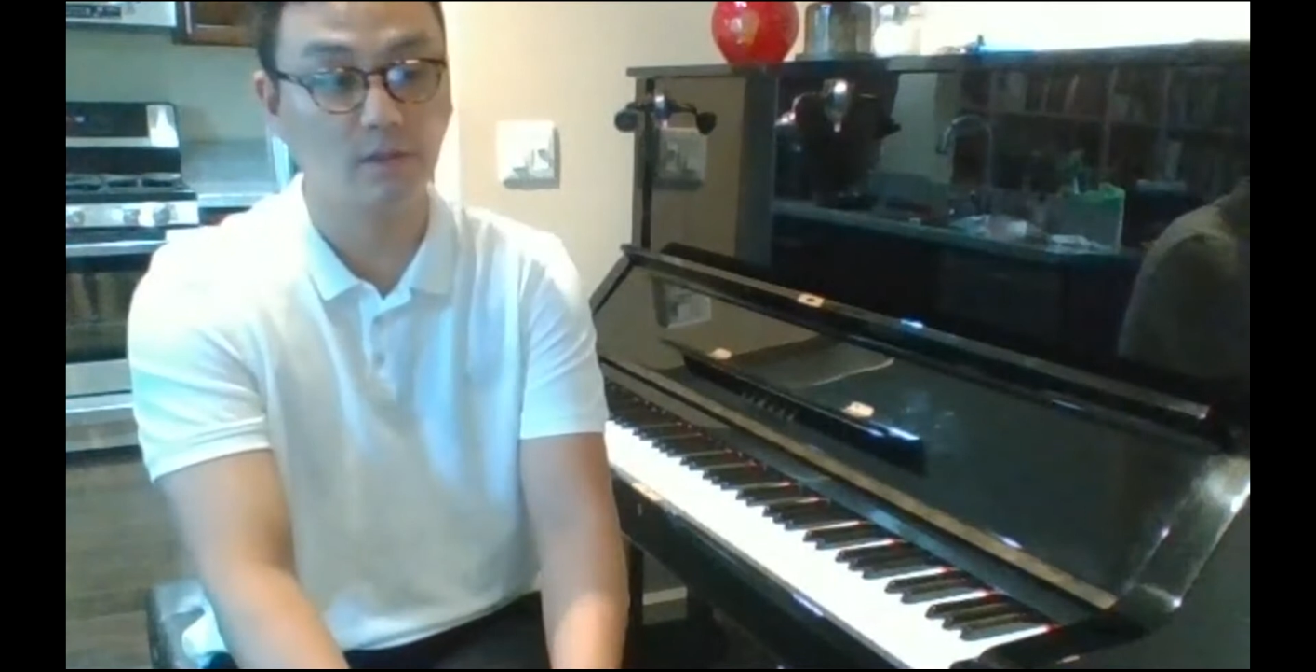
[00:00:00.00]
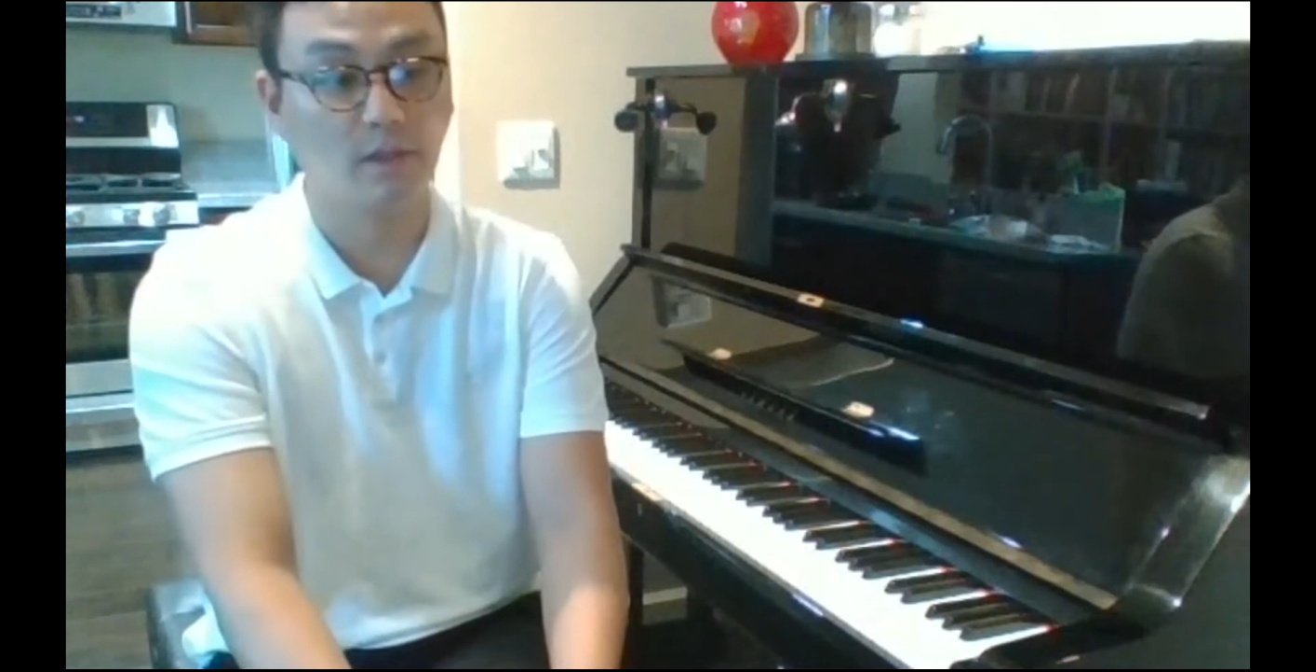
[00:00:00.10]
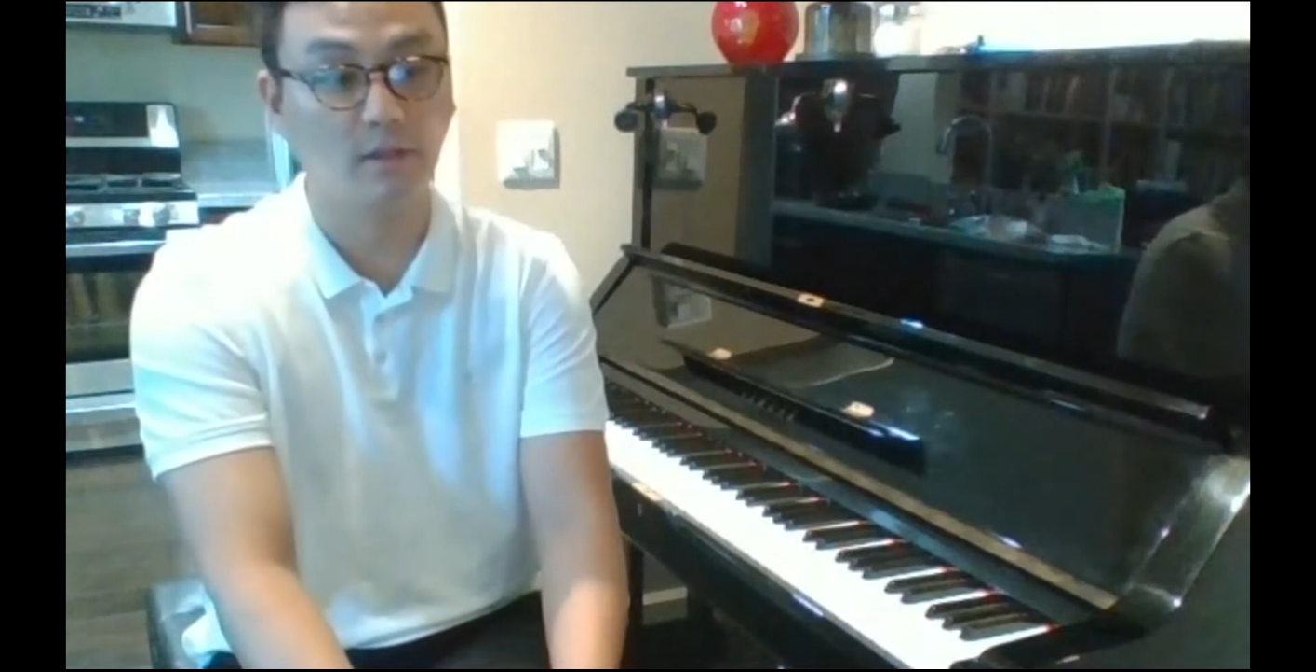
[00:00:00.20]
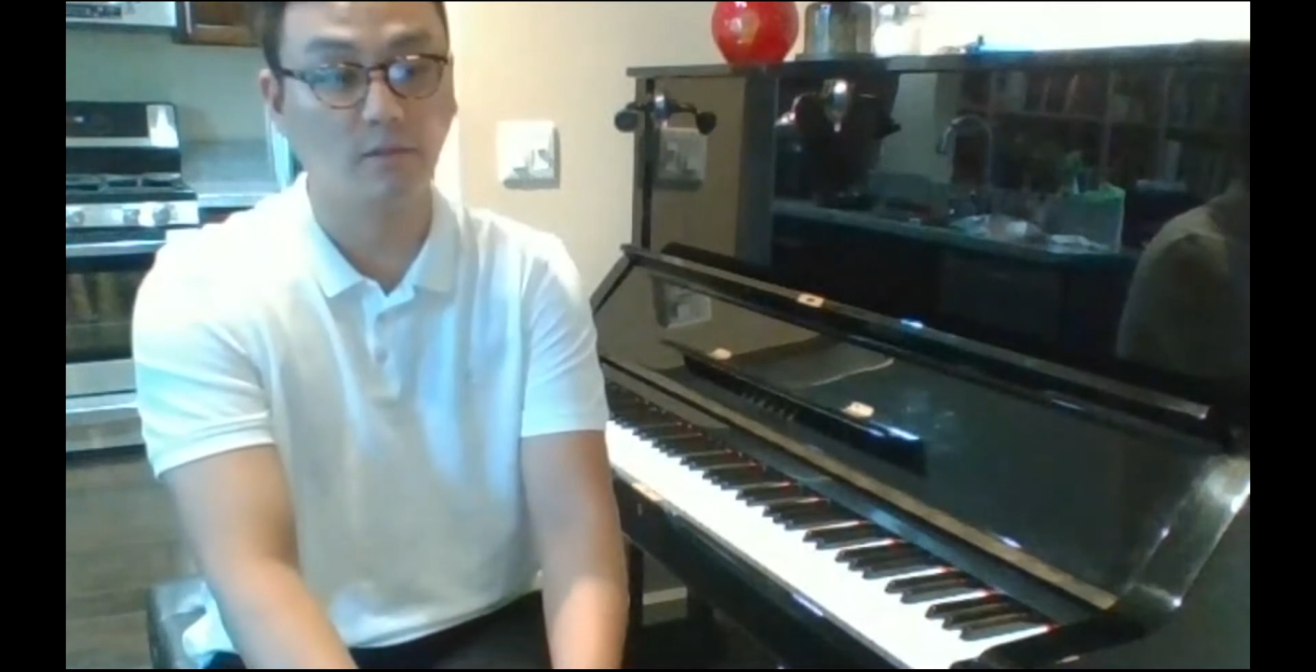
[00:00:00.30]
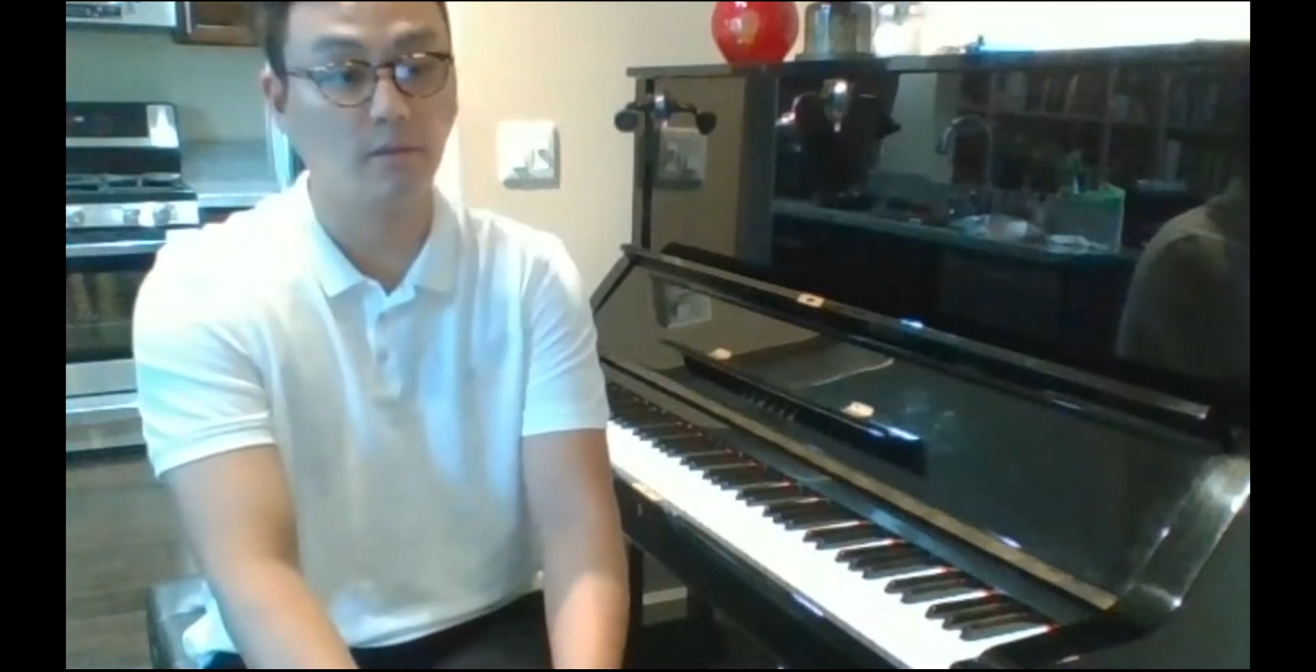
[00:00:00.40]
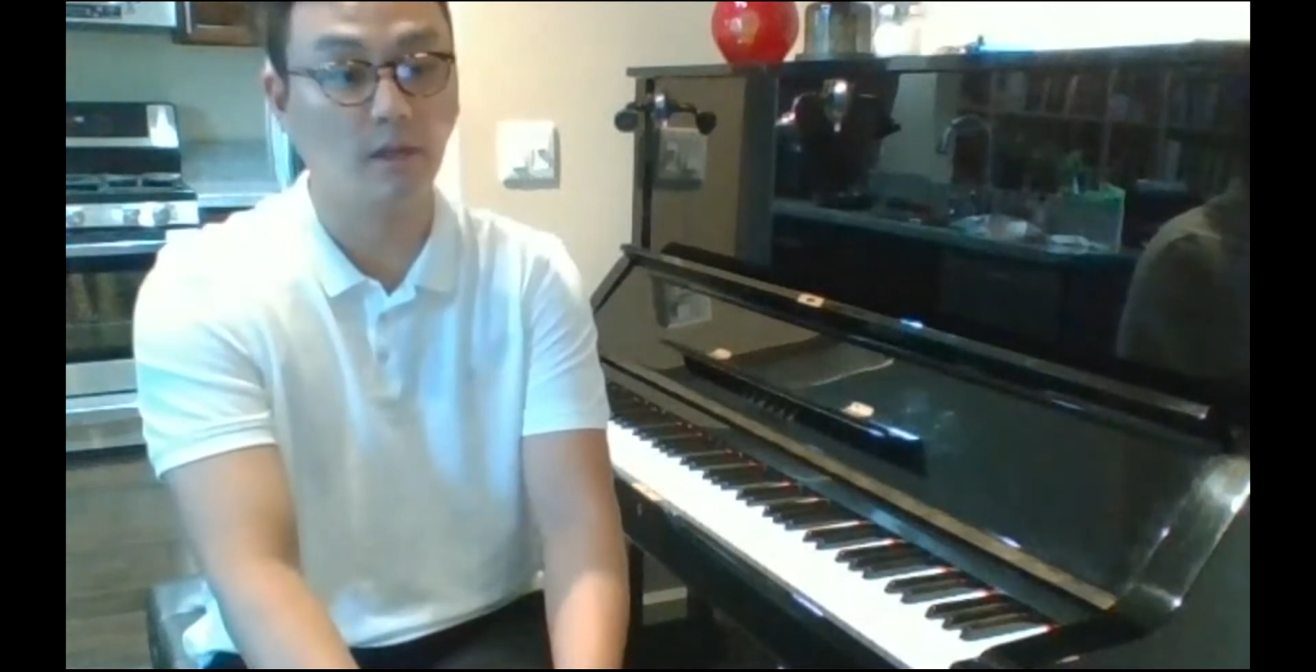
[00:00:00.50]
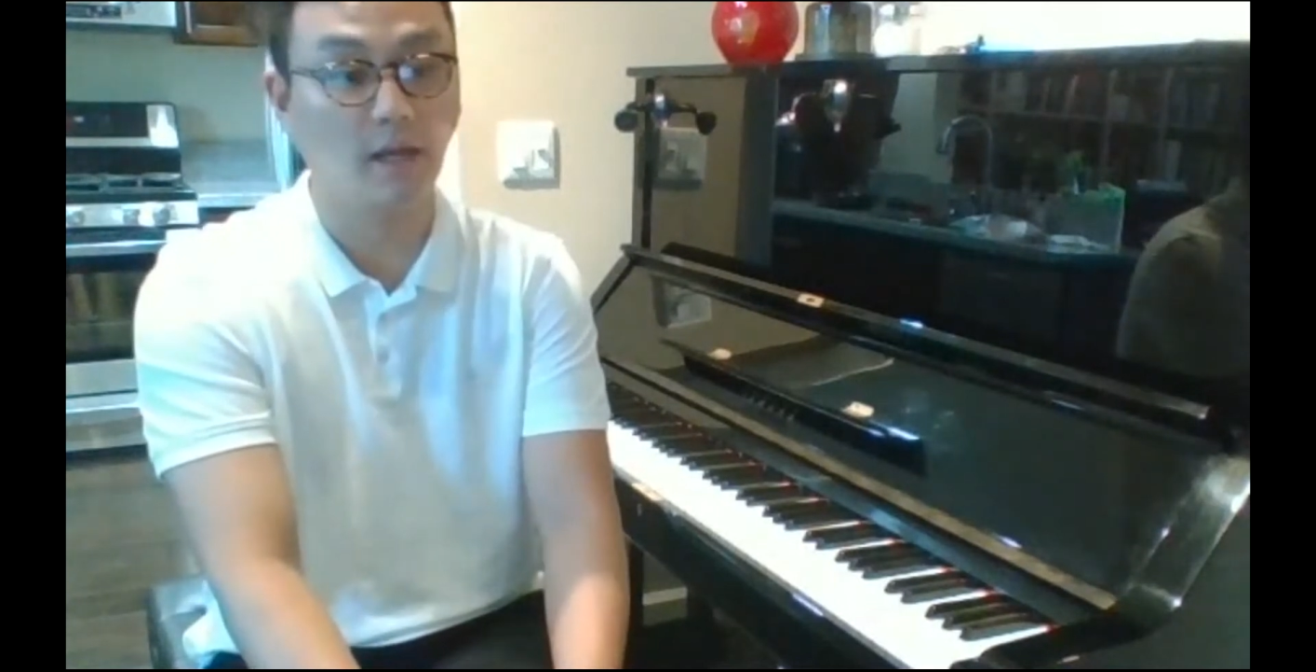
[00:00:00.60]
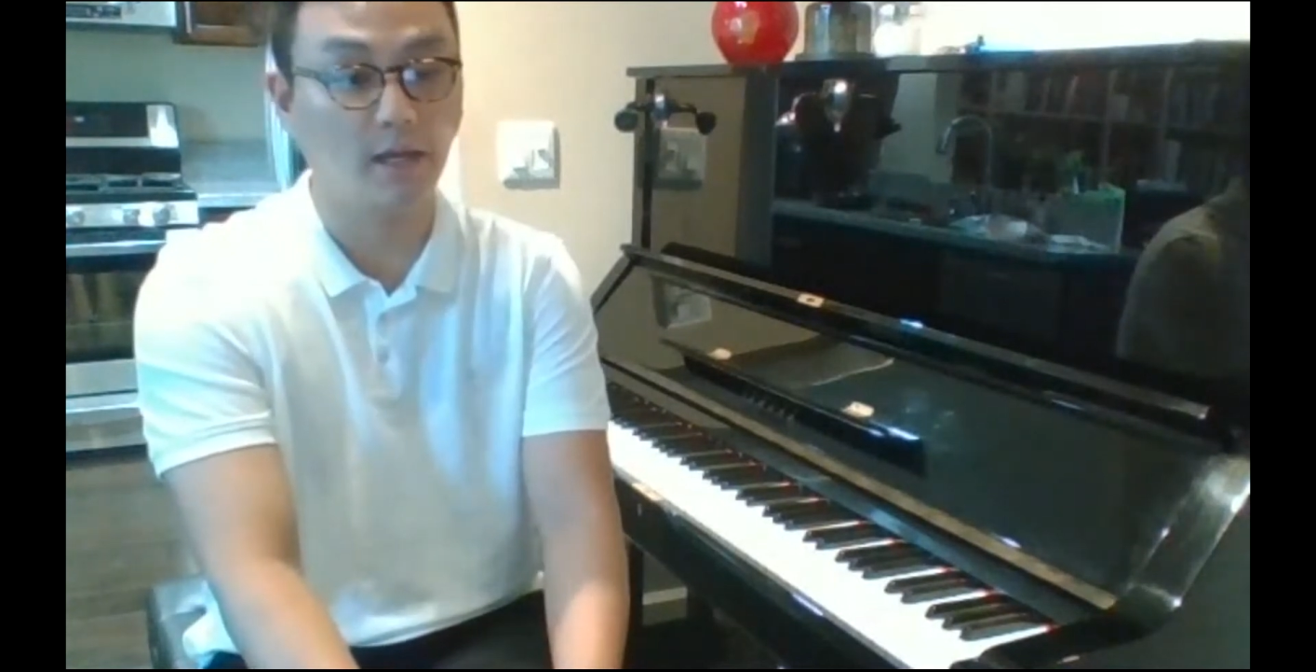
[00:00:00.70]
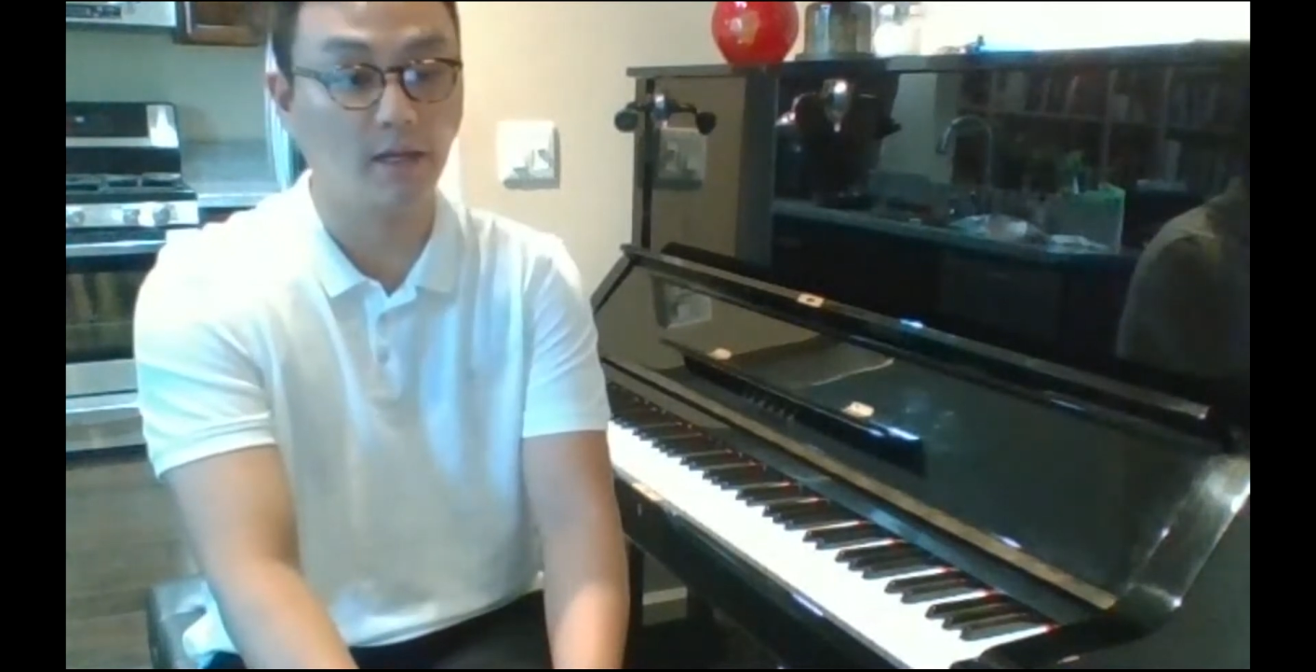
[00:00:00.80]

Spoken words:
and apply any